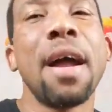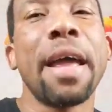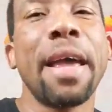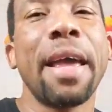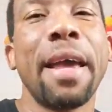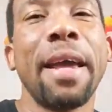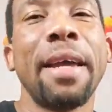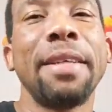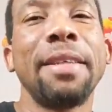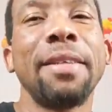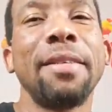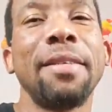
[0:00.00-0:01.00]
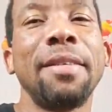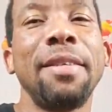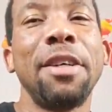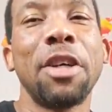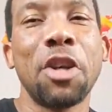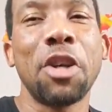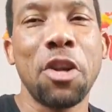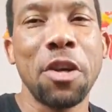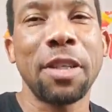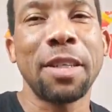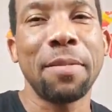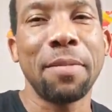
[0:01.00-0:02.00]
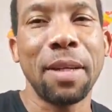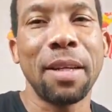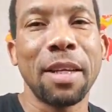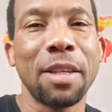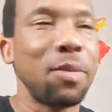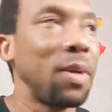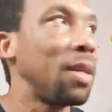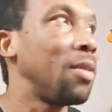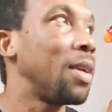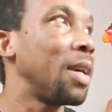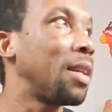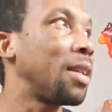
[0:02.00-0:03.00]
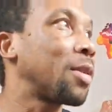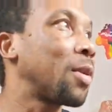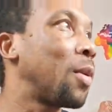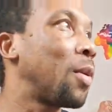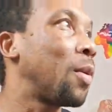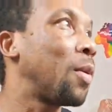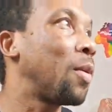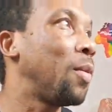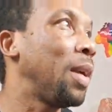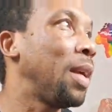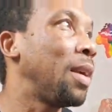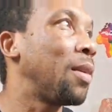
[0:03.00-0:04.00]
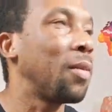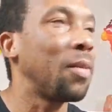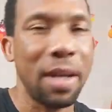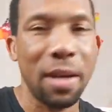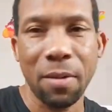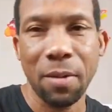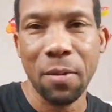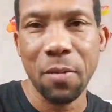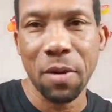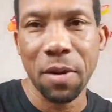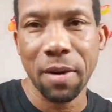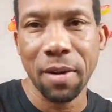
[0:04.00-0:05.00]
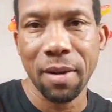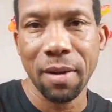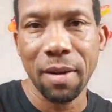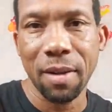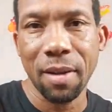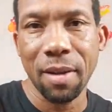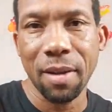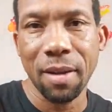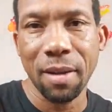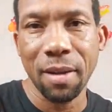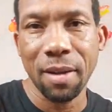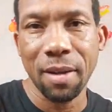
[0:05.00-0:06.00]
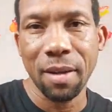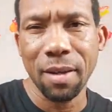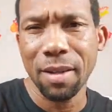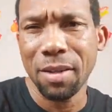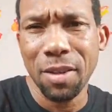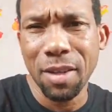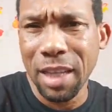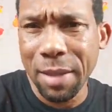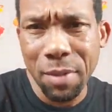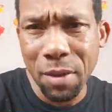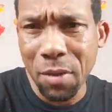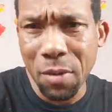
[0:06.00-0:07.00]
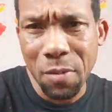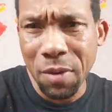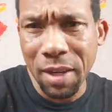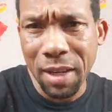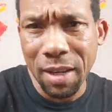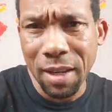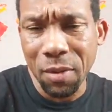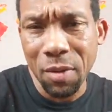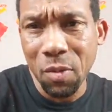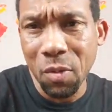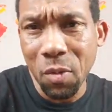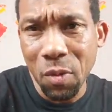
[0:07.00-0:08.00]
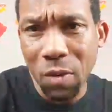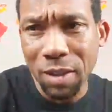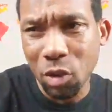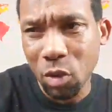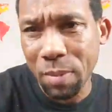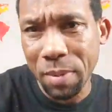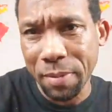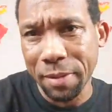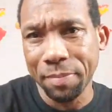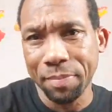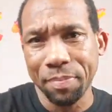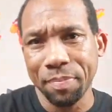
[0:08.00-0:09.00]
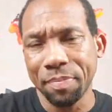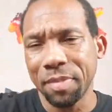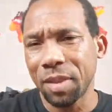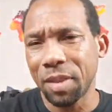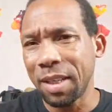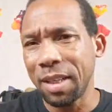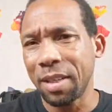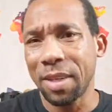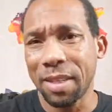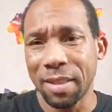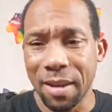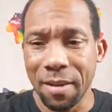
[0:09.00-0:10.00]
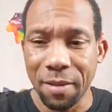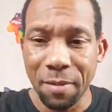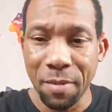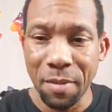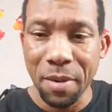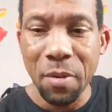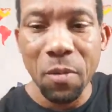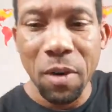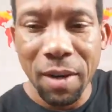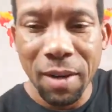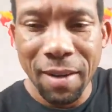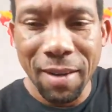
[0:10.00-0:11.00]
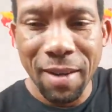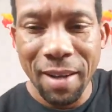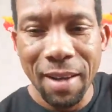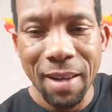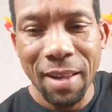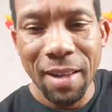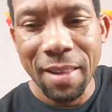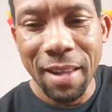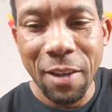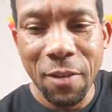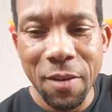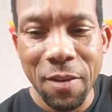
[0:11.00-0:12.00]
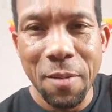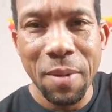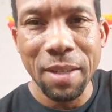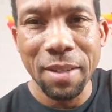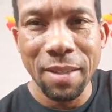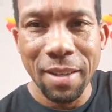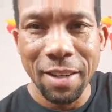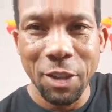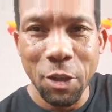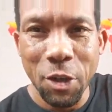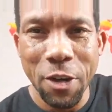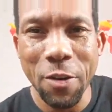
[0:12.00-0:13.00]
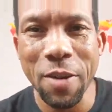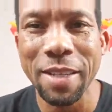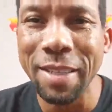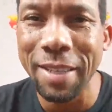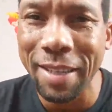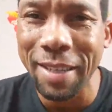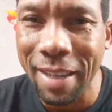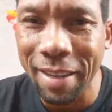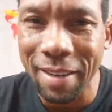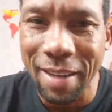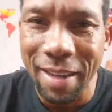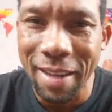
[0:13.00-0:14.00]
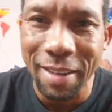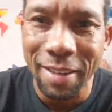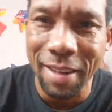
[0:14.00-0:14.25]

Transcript: And you're going to learn something next week. You got this whole week without homework. Because you only give me your homework yet. Only 3 people. So I need the rest to help give me my homework. Thank you very much. Enjoy the rest of your night. And good